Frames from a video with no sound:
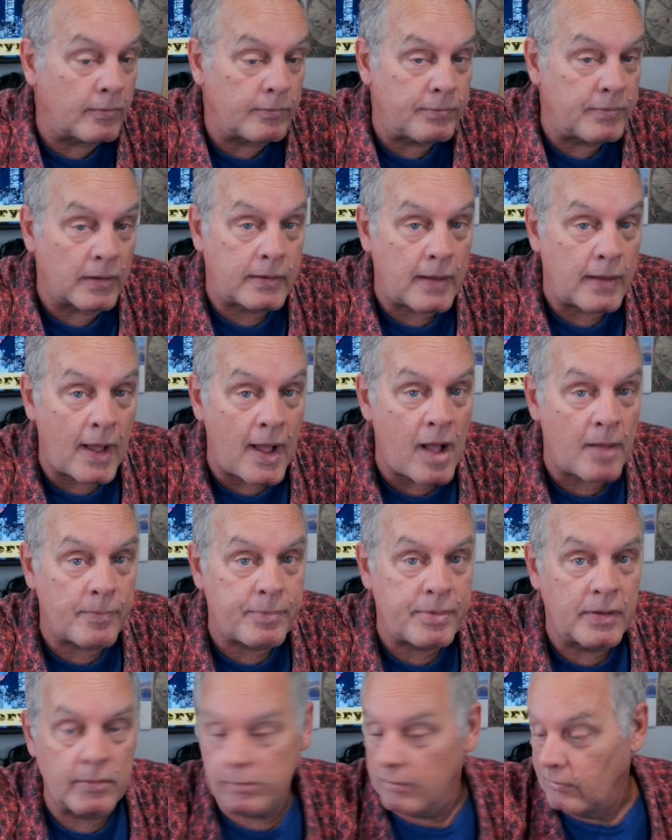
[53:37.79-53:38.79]
cop,
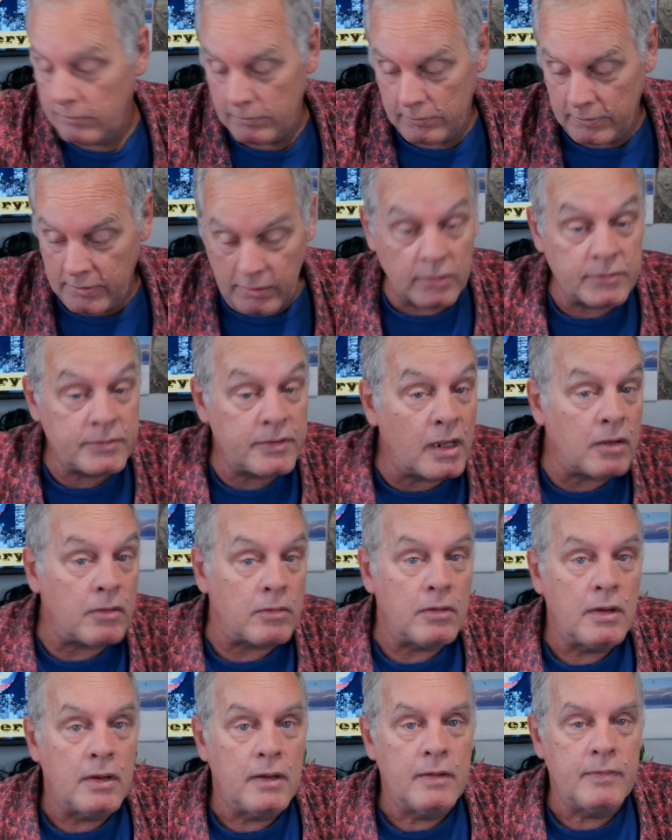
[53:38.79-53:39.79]
what are you going to do?
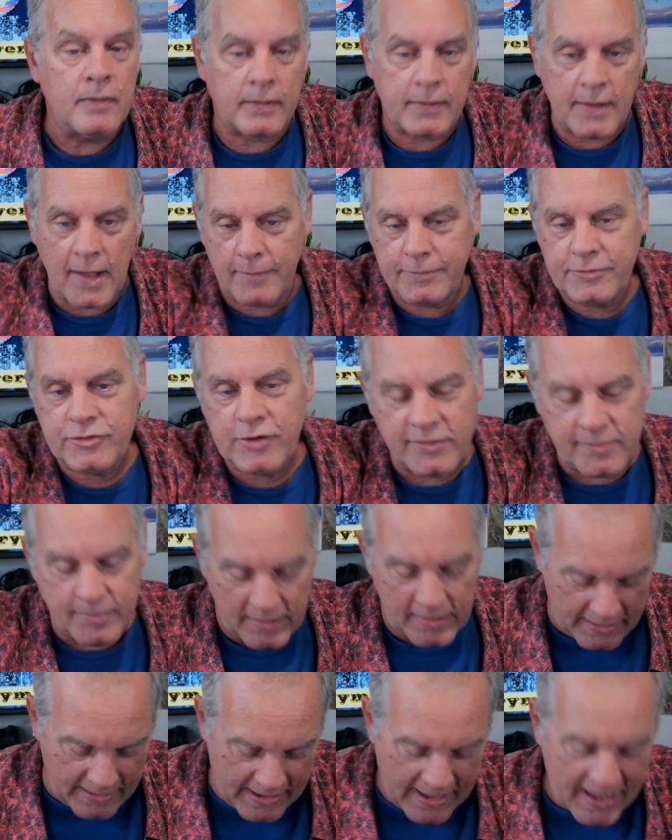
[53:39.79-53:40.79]
The cop shoots him,
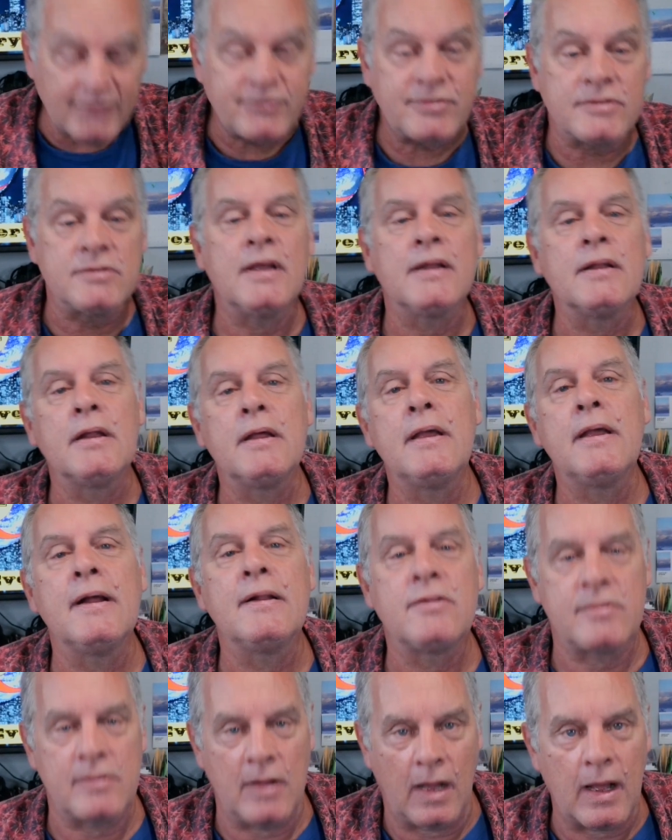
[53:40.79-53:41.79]
accidentally hits
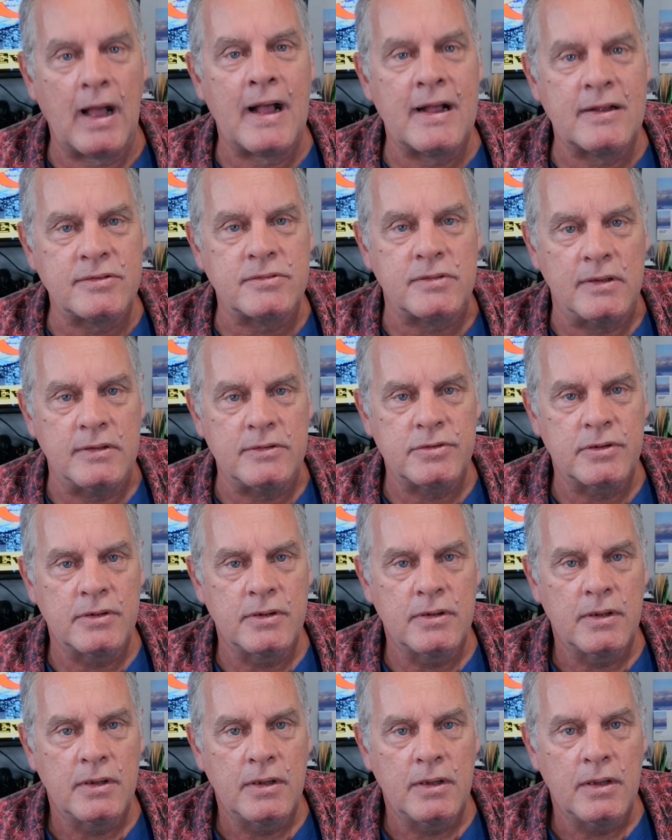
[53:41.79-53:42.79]
the hostage.
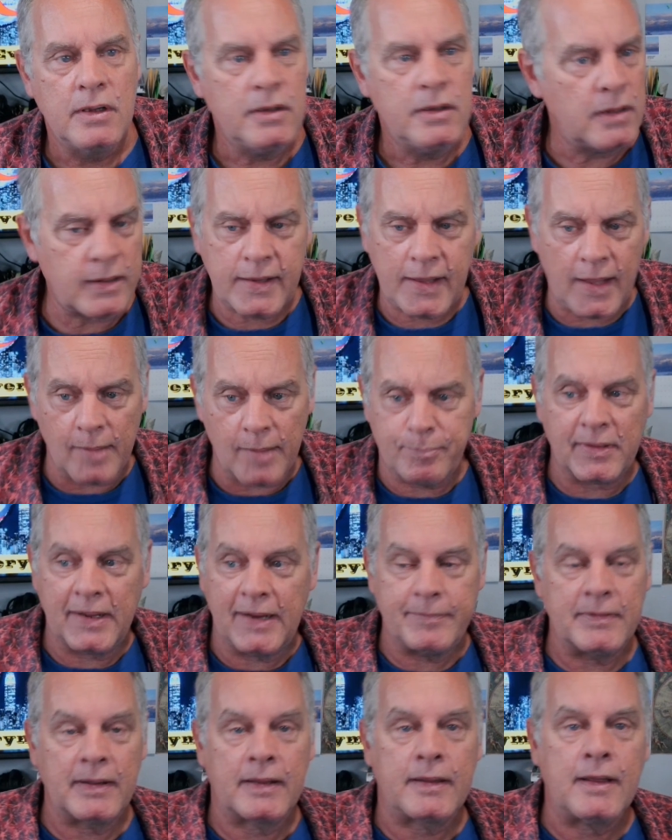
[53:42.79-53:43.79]
You can't blame
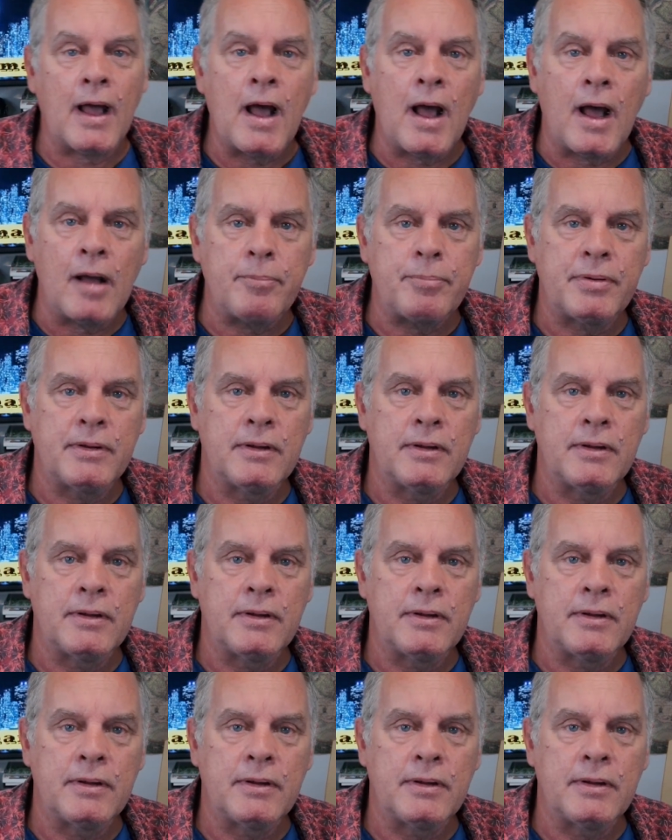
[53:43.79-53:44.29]
the cop.